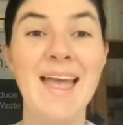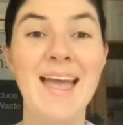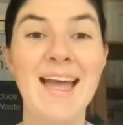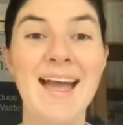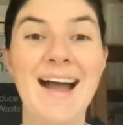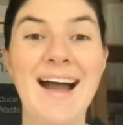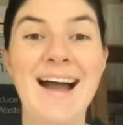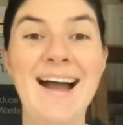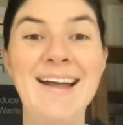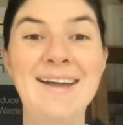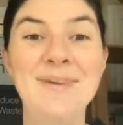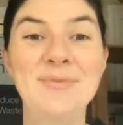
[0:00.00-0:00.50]

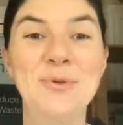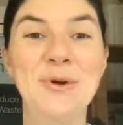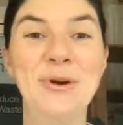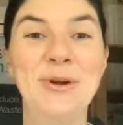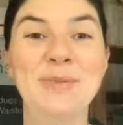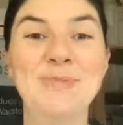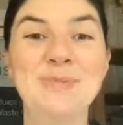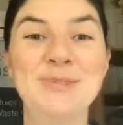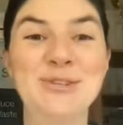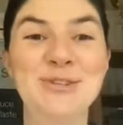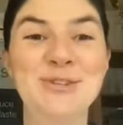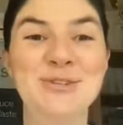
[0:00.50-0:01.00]
Hi, and welcome
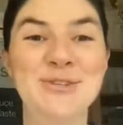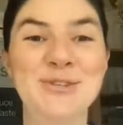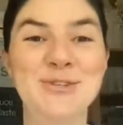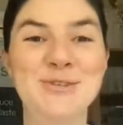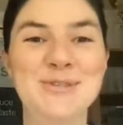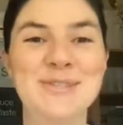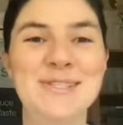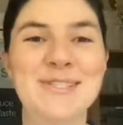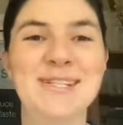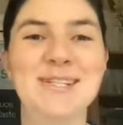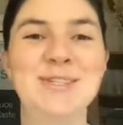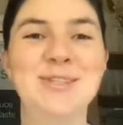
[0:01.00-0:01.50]
to your
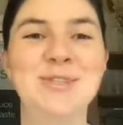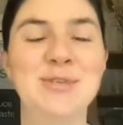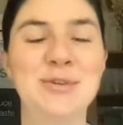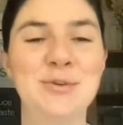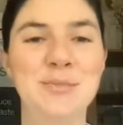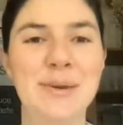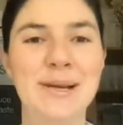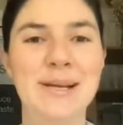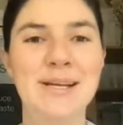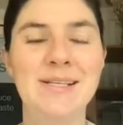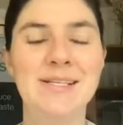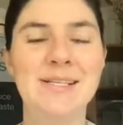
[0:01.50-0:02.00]
Tuesday
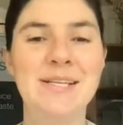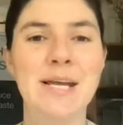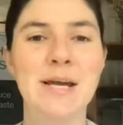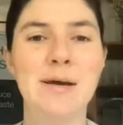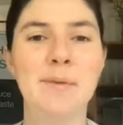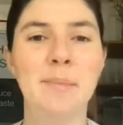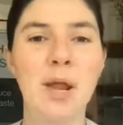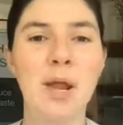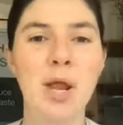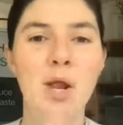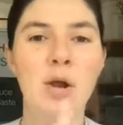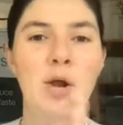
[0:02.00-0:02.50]
2-minute
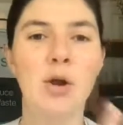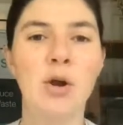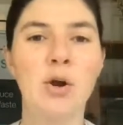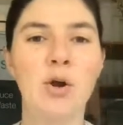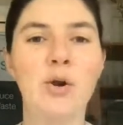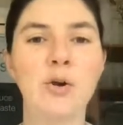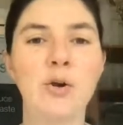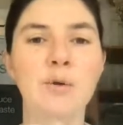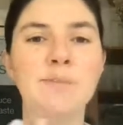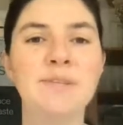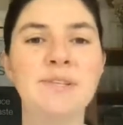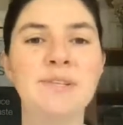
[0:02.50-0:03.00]
tip.
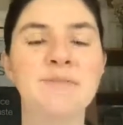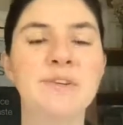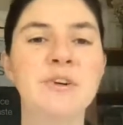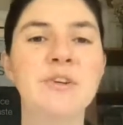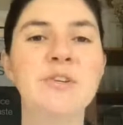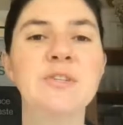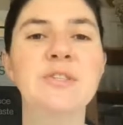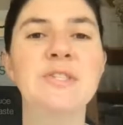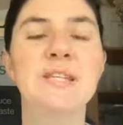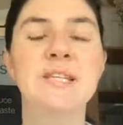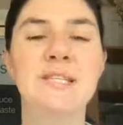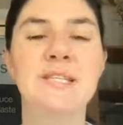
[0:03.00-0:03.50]
Herbs
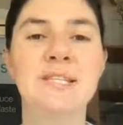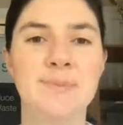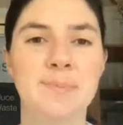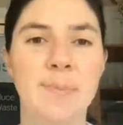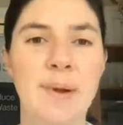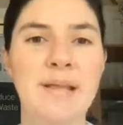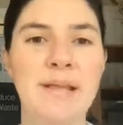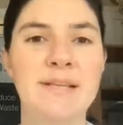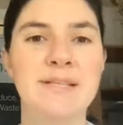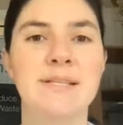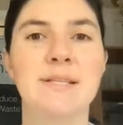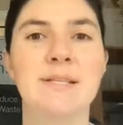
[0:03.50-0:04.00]
versus
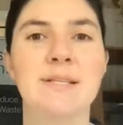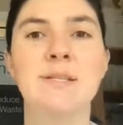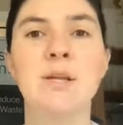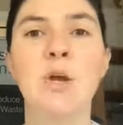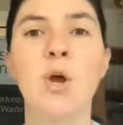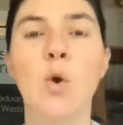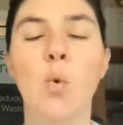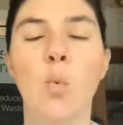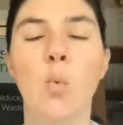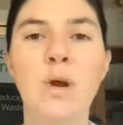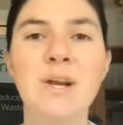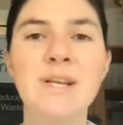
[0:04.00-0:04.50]
spices.
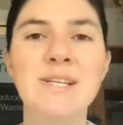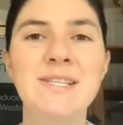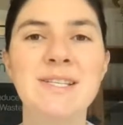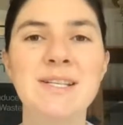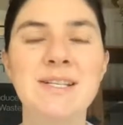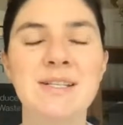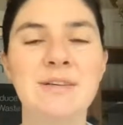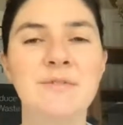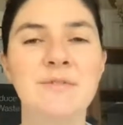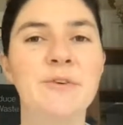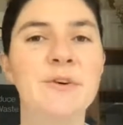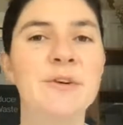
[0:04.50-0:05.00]
What is the
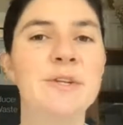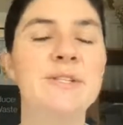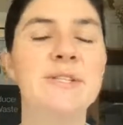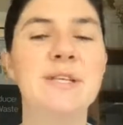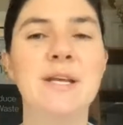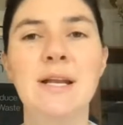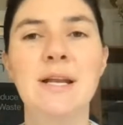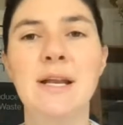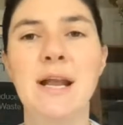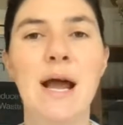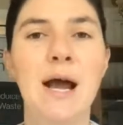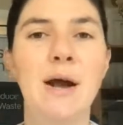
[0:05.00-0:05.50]
difference
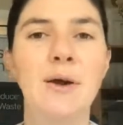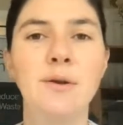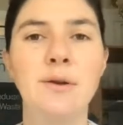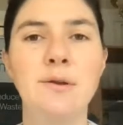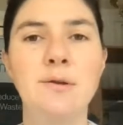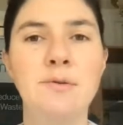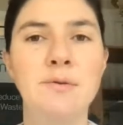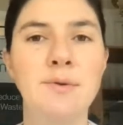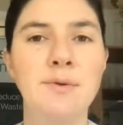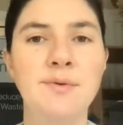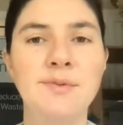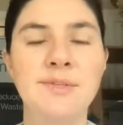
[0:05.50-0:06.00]
and how do you
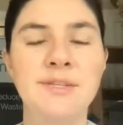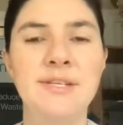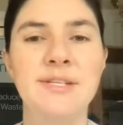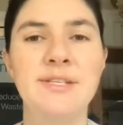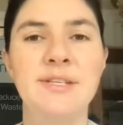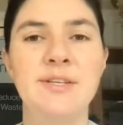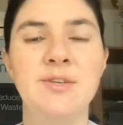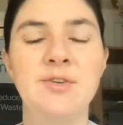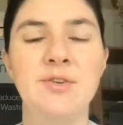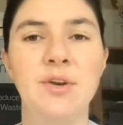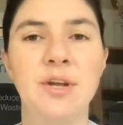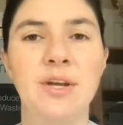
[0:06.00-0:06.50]
use these
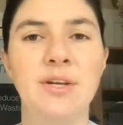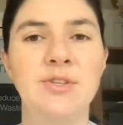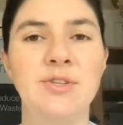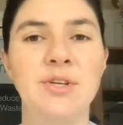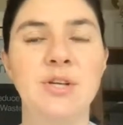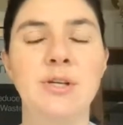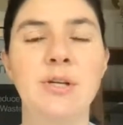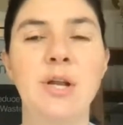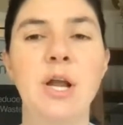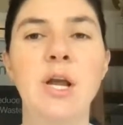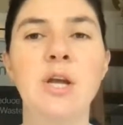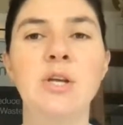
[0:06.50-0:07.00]
in your
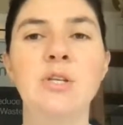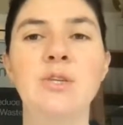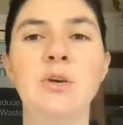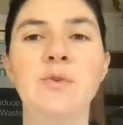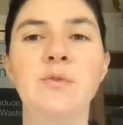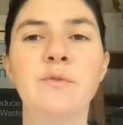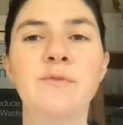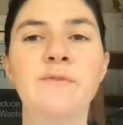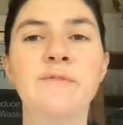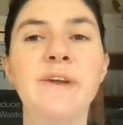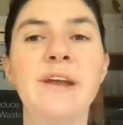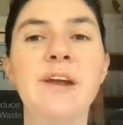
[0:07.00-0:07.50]
kitchen? So
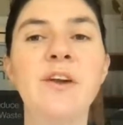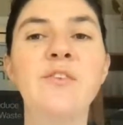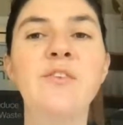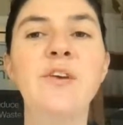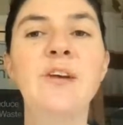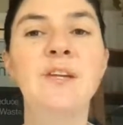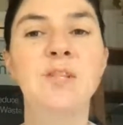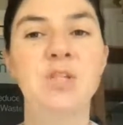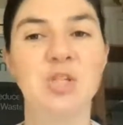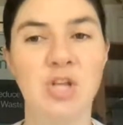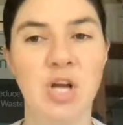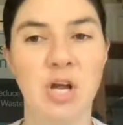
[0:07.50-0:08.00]

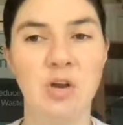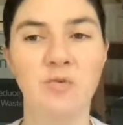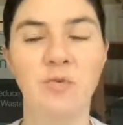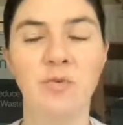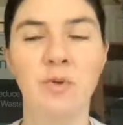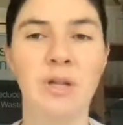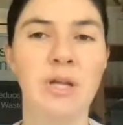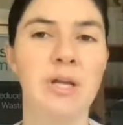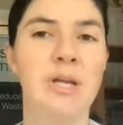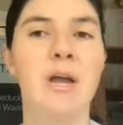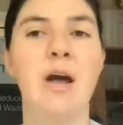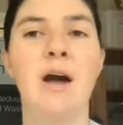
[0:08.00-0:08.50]
very
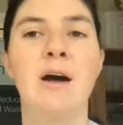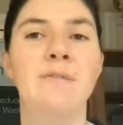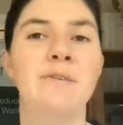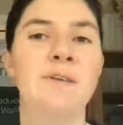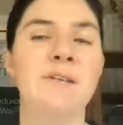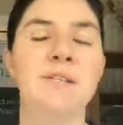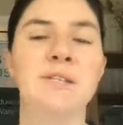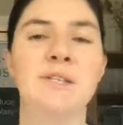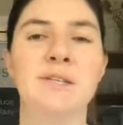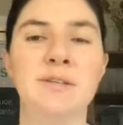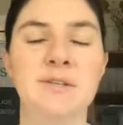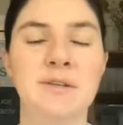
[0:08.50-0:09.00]
generally,
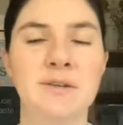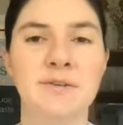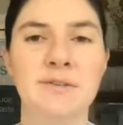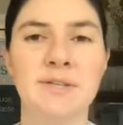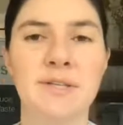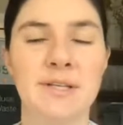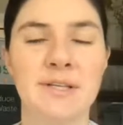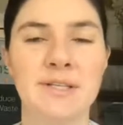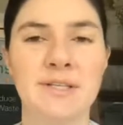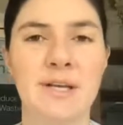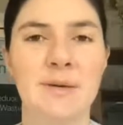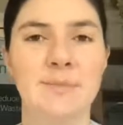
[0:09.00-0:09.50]
obviously there's
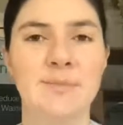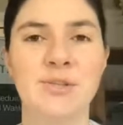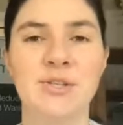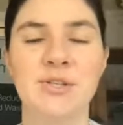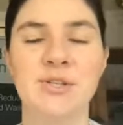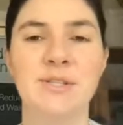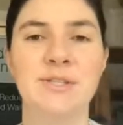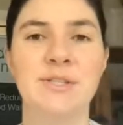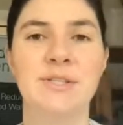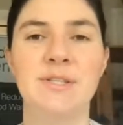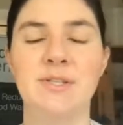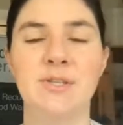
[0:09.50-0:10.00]

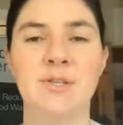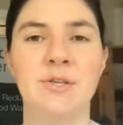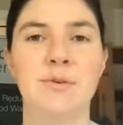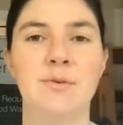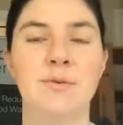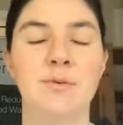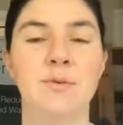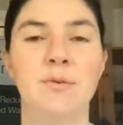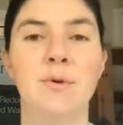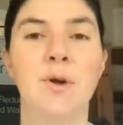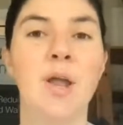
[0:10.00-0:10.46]
exceptions to